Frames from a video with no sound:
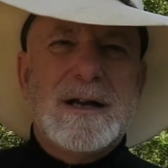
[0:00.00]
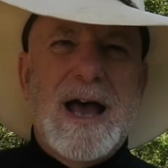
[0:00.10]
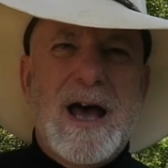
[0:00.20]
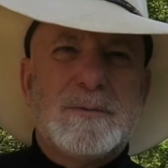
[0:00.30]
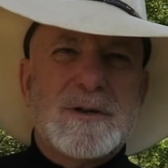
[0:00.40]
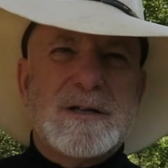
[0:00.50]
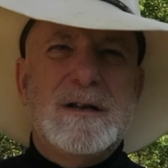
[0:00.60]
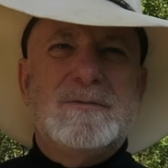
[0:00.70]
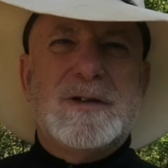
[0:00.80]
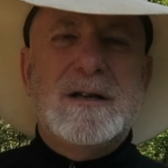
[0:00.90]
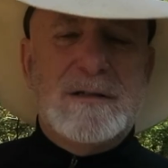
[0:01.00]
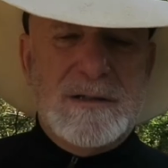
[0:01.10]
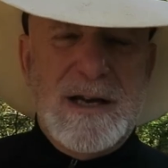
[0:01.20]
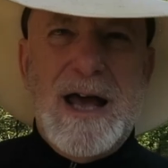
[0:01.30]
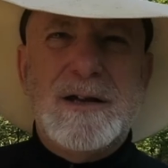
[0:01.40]
and how to receive
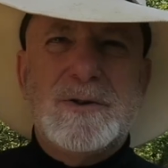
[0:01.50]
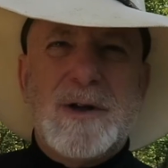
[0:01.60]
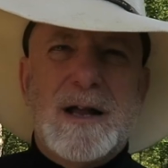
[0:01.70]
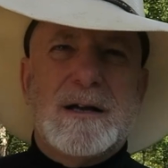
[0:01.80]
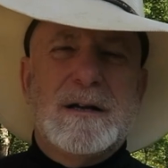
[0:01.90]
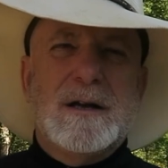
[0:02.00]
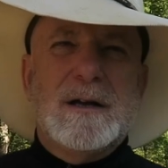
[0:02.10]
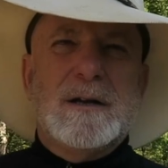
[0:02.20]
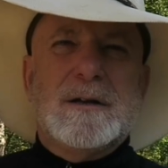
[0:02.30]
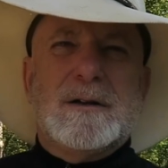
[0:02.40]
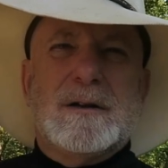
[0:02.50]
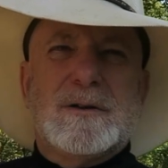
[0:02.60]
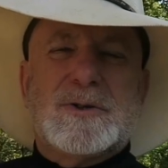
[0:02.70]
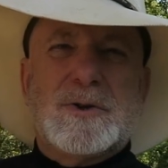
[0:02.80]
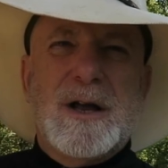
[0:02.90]
Jesus and I didn't try to
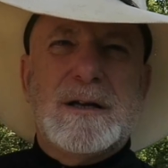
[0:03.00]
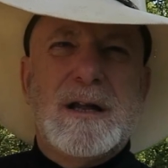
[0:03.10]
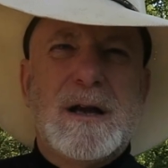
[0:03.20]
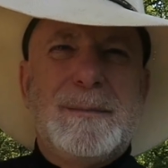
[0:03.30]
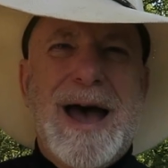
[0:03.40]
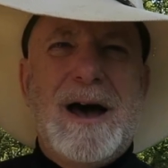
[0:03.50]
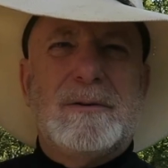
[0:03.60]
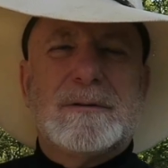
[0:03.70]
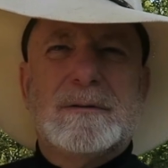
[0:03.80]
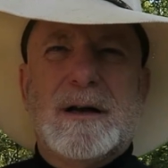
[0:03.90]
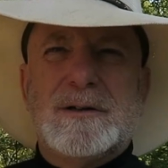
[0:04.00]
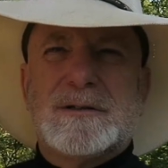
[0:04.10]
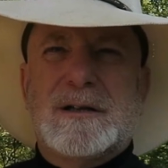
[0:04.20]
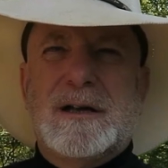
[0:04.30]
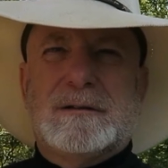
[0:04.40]
straighten him out. I
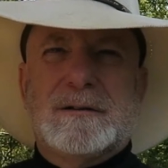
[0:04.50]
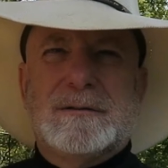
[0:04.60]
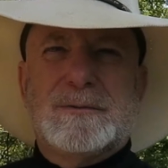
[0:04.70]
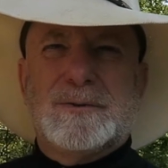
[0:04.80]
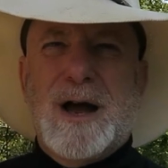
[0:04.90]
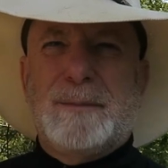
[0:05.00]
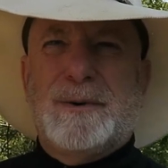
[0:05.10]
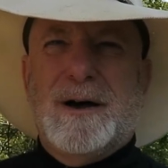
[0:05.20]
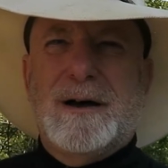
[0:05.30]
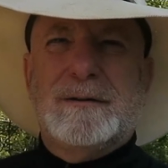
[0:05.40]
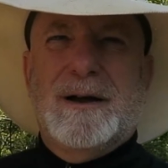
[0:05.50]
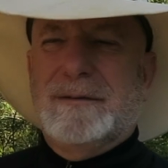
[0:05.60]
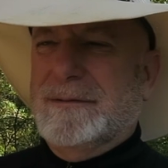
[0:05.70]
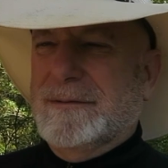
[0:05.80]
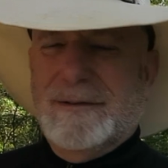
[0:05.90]
just kicked the tripod. Uh,
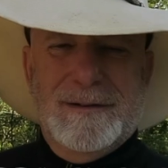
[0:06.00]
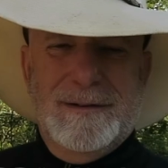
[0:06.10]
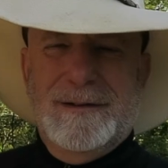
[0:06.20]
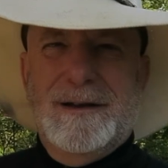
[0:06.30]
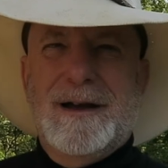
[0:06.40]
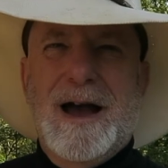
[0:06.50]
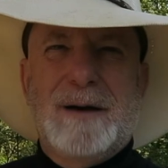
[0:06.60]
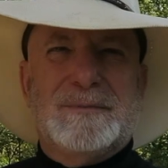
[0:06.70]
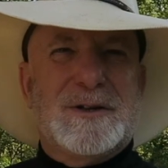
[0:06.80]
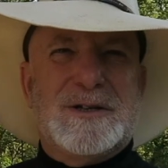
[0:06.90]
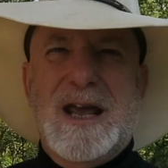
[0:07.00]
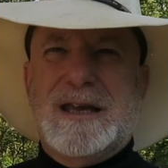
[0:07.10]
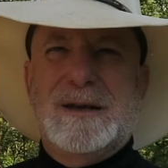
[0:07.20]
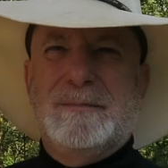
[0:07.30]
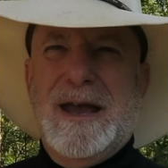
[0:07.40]
I'm the
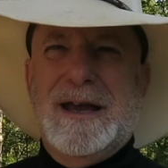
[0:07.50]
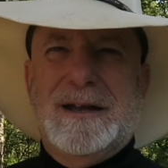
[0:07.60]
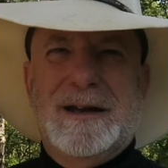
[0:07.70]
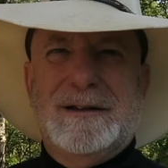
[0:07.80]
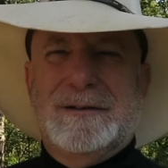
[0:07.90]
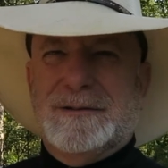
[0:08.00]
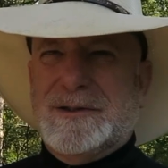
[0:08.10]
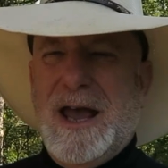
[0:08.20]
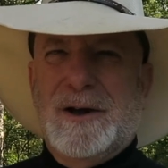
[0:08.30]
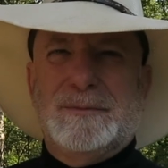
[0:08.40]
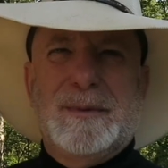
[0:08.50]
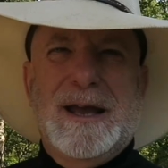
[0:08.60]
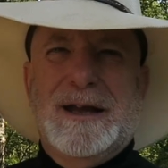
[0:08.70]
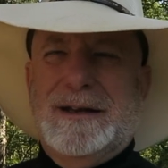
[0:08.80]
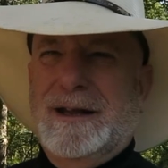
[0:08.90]
techie man and the sound
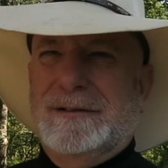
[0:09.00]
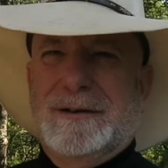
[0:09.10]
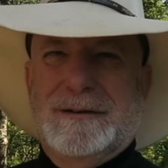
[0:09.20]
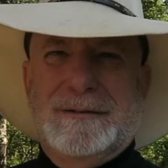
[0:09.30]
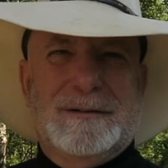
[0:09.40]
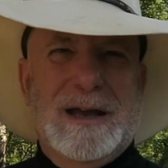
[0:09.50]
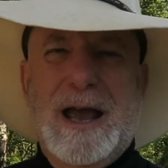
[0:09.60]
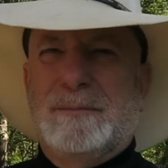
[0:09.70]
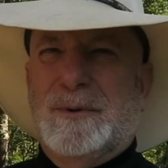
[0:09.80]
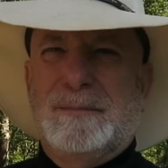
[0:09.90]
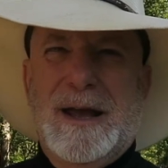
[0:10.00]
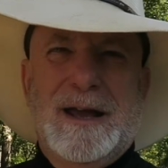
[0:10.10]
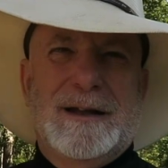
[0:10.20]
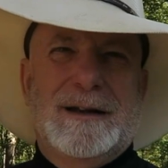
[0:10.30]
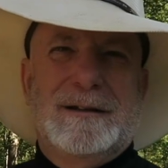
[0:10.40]
man and the camera
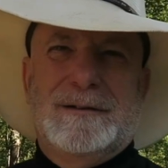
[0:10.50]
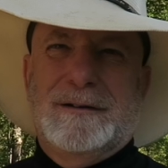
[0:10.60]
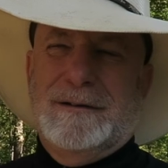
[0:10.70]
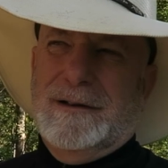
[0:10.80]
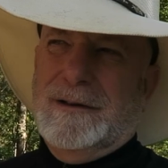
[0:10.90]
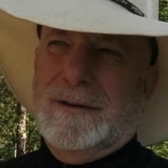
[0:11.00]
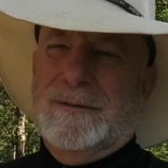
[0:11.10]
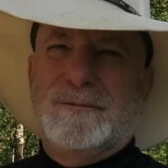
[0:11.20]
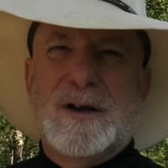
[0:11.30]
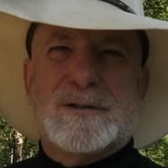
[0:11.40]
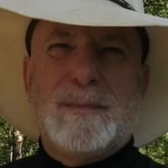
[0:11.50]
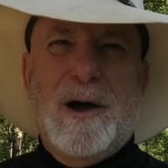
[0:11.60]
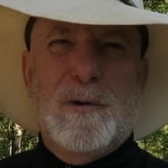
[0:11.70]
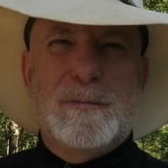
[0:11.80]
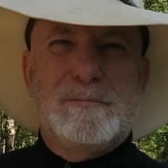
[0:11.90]
man and the fix my
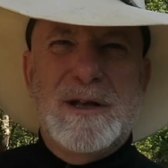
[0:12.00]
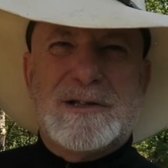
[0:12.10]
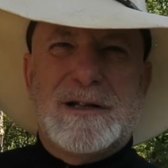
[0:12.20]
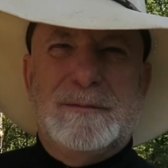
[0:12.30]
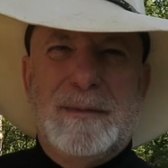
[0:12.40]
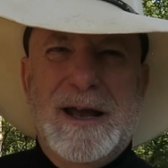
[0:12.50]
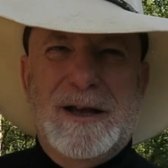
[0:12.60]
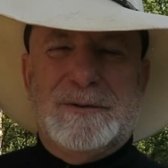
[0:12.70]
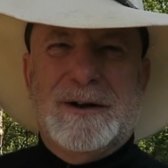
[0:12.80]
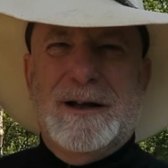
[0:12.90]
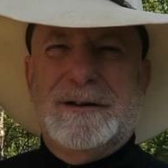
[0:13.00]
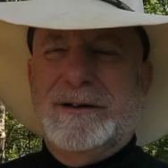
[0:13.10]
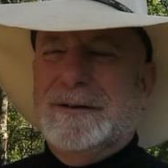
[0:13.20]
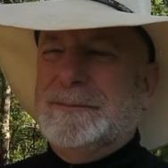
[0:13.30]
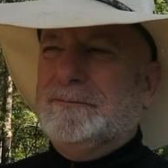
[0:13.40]
own biscuit man around
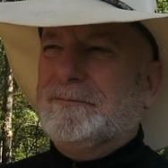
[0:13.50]
here.